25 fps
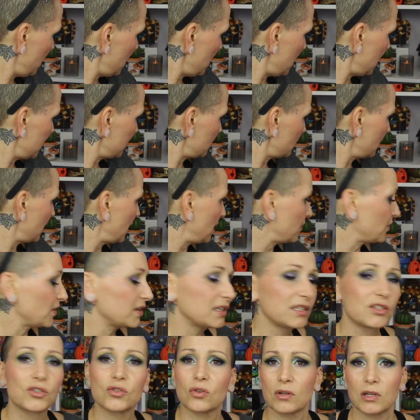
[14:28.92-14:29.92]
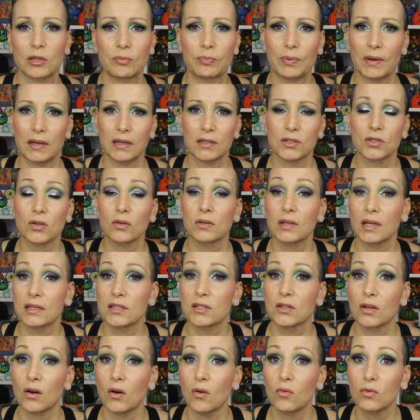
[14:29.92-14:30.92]
Yeah, I don't have any chocolate palettes, so
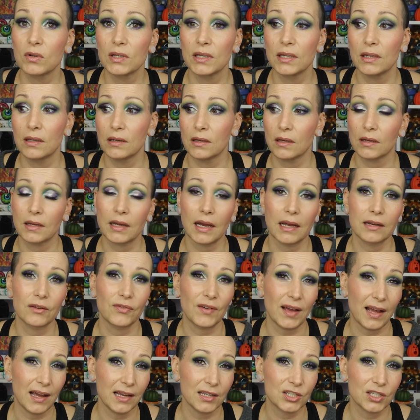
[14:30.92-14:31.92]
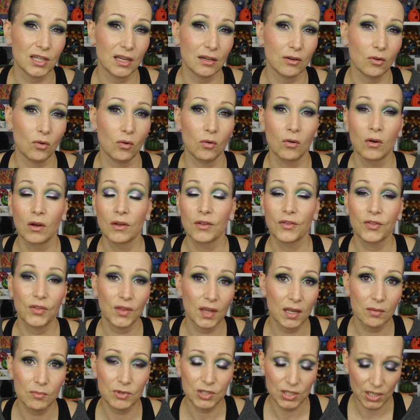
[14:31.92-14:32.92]
that's the only kind of eyeshadow
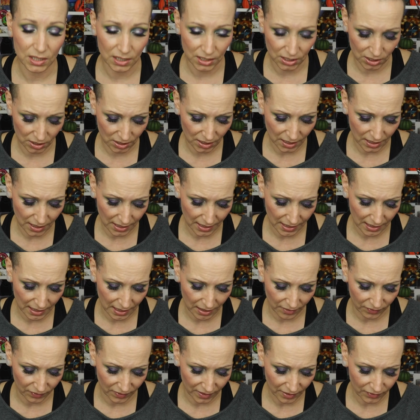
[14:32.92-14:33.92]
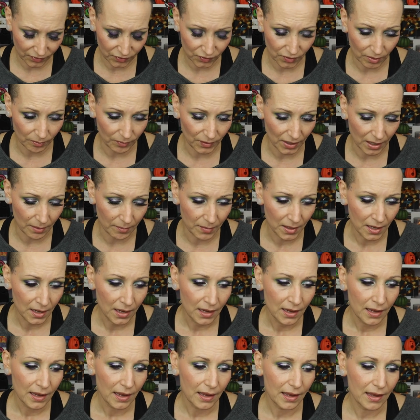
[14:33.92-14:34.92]
thingamajiggies that I have left from them.
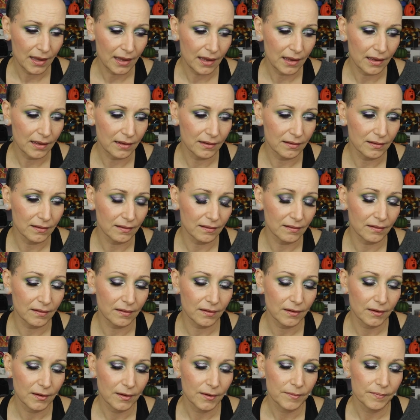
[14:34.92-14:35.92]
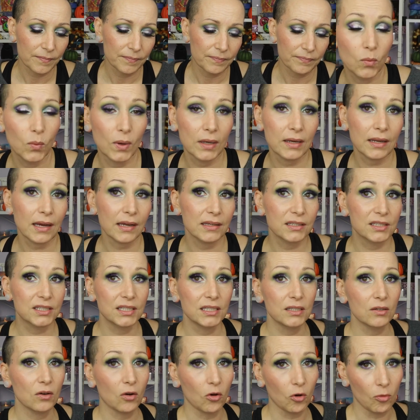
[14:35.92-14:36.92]
And when I
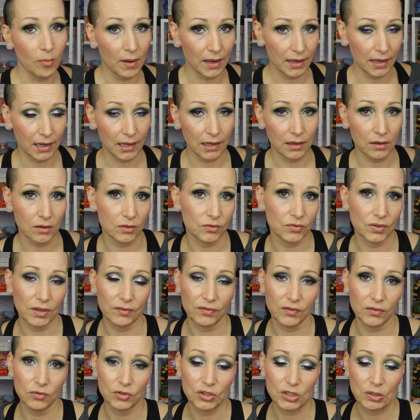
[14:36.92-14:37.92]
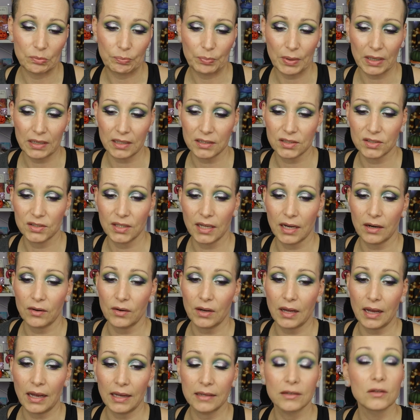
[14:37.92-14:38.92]
see all my iHeart Revolution palettes
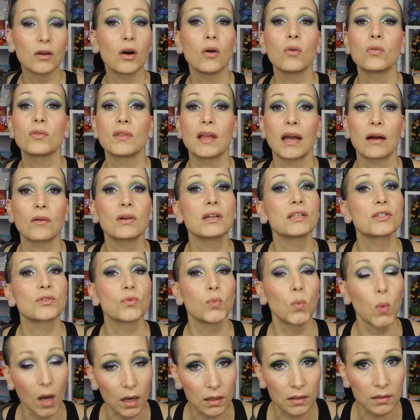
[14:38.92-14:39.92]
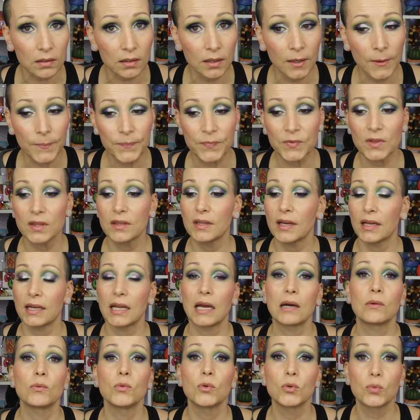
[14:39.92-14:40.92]
there, I know there is one
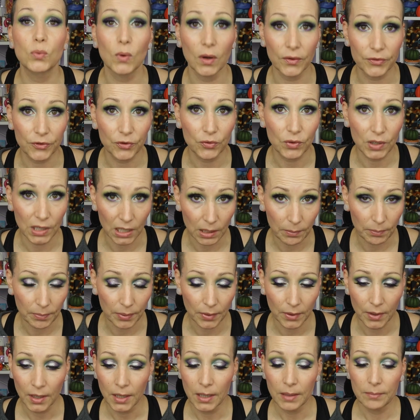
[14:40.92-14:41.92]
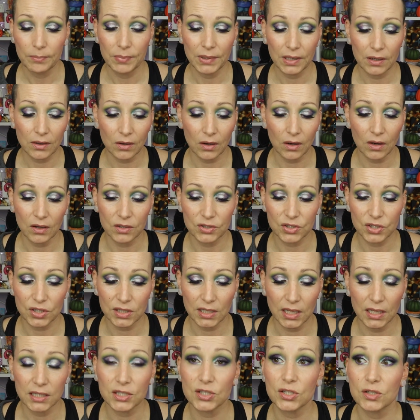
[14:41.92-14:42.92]
that I would want to keep
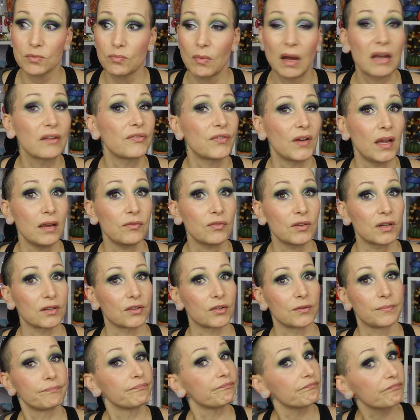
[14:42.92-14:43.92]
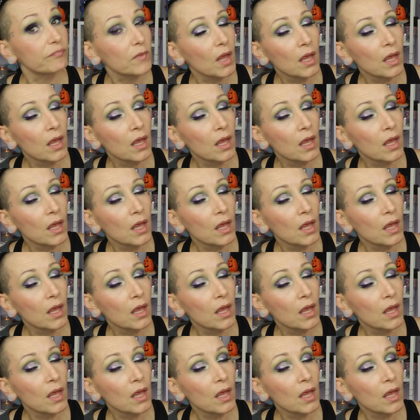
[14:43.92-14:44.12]
because it's my favorite.